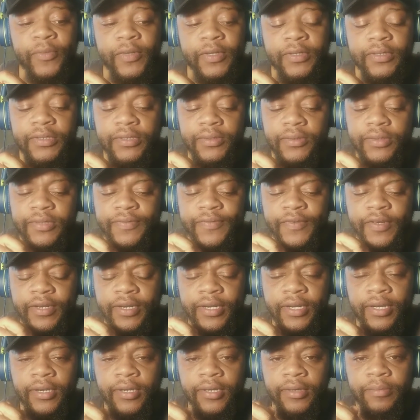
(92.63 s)
So it's
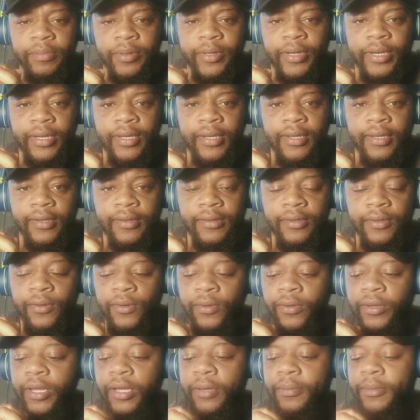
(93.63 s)
very heartbreaking. The
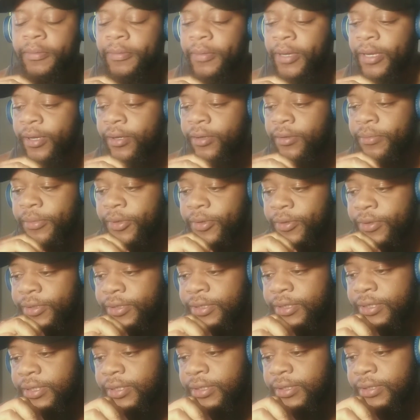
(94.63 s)
whole MMA
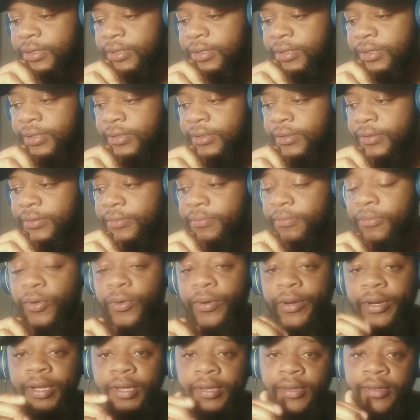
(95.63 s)
community is
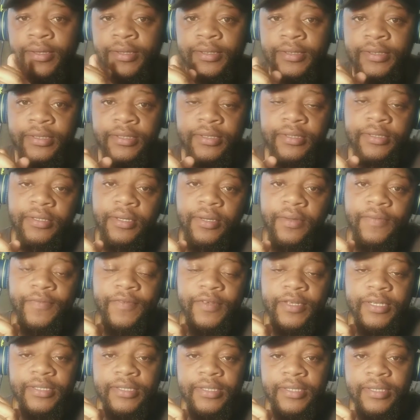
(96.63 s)
mourning this,
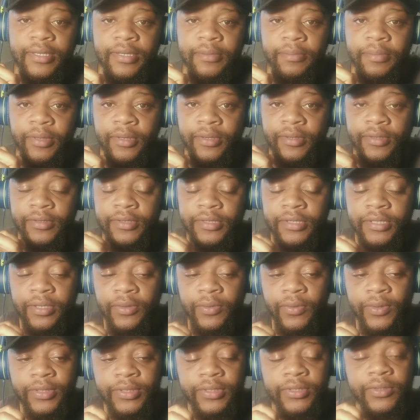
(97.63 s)
obviously, because he
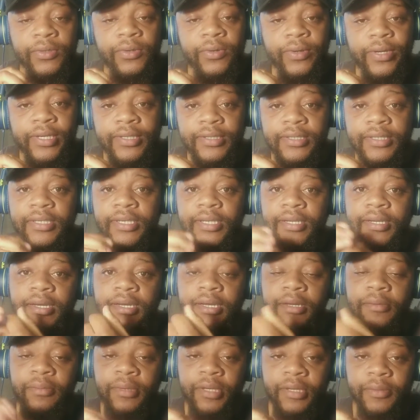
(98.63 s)
was always in
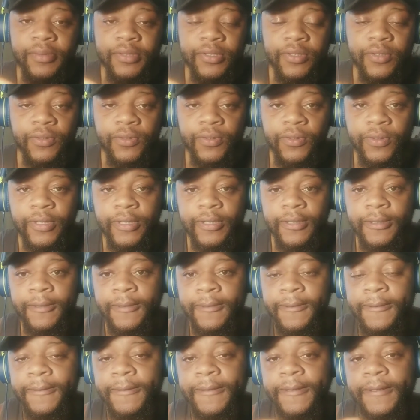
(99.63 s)
Khabib's corner.
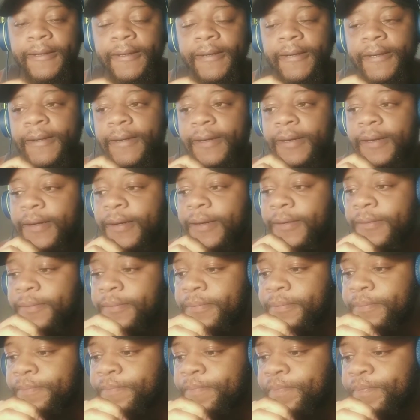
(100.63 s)

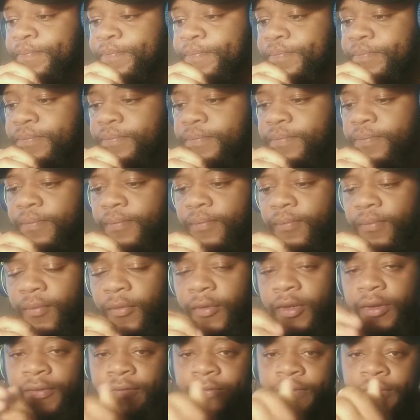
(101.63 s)

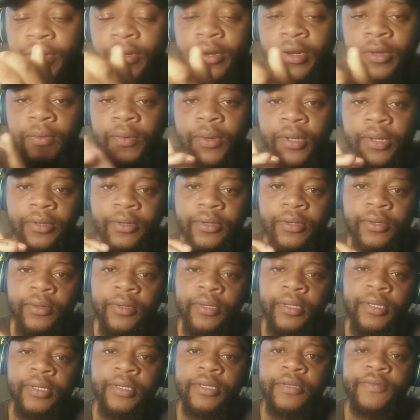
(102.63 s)
A very well-known
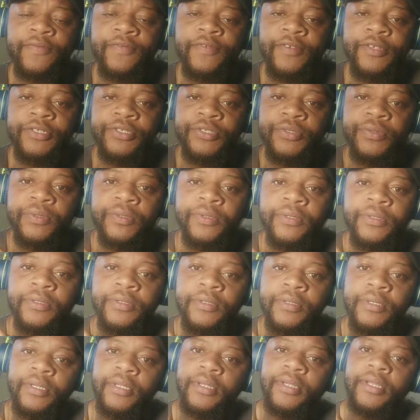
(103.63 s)

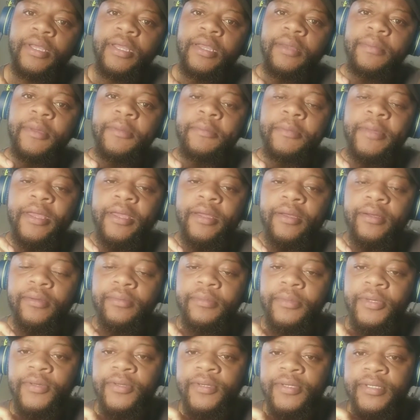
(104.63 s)
individual in the MMA
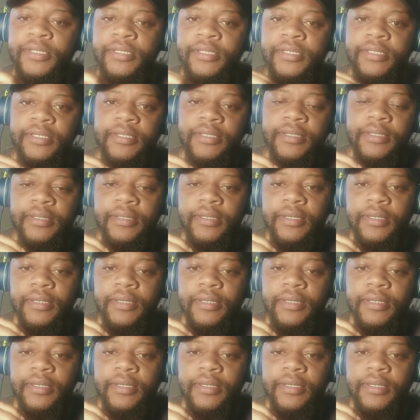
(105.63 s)
community.